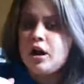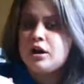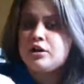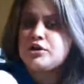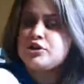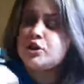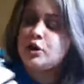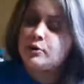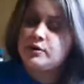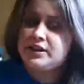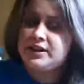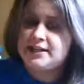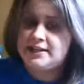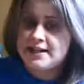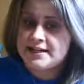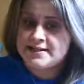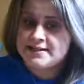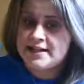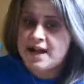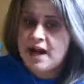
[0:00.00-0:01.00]
showing the
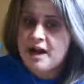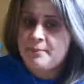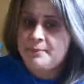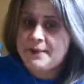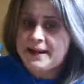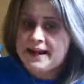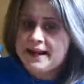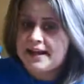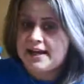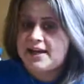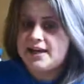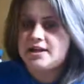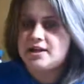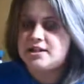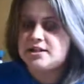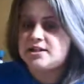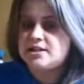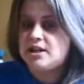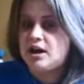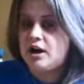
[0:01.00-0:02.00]
desktop
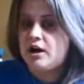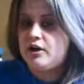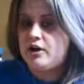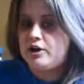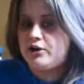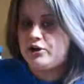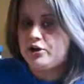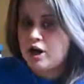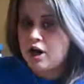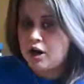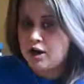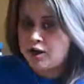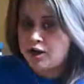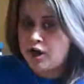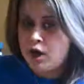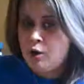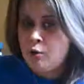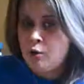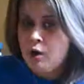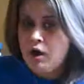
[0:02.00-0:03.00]
and the
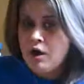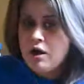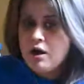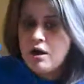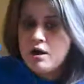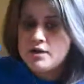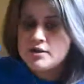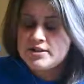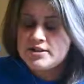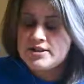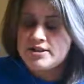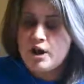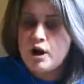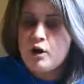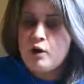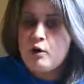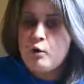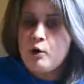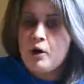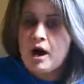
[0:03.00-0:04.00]
audio.
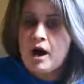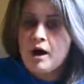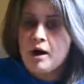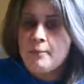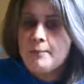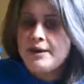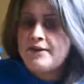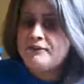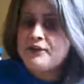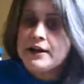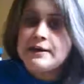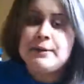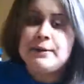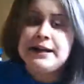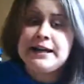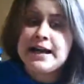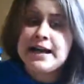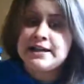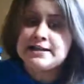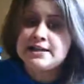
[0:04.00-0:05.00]
So, if
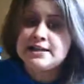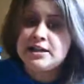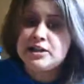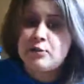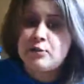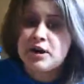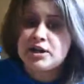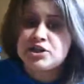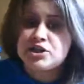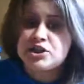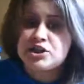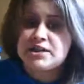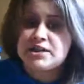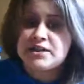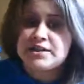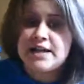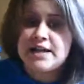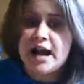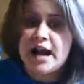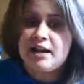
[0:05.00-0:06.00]
anybody has any
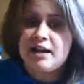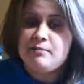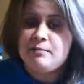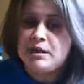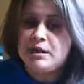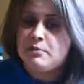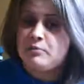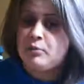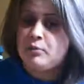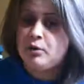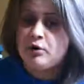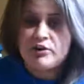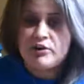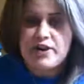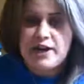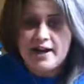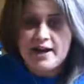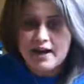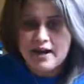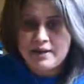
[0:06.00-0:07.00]
questions, I'd be more
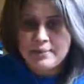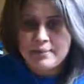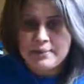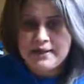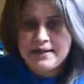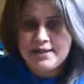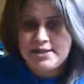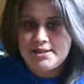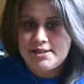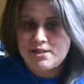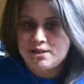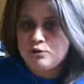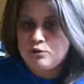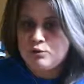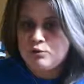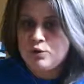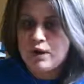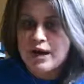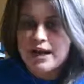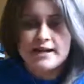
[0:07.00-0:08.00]
than happy
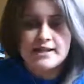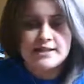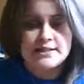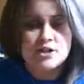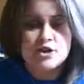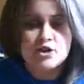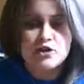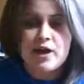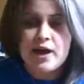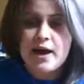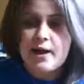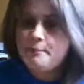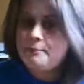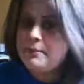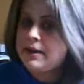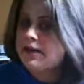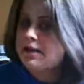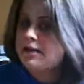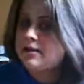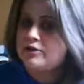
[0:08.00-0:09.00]
to answer them,
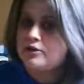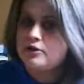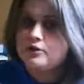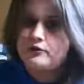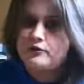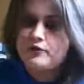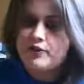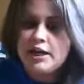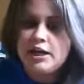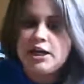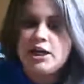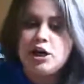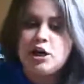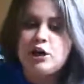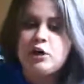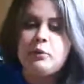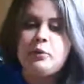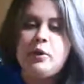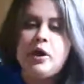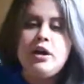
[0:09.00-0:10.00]
make another
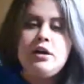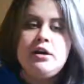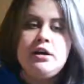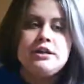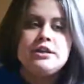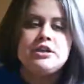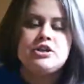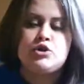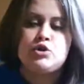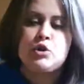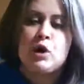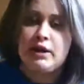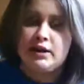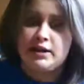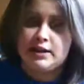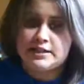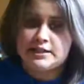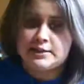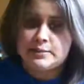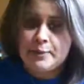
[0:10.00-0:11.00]
video to try and
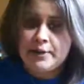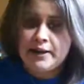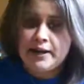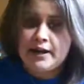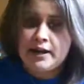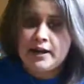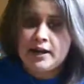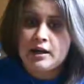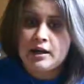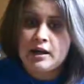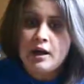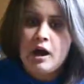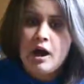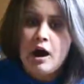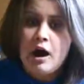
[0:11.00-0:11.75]
explain it.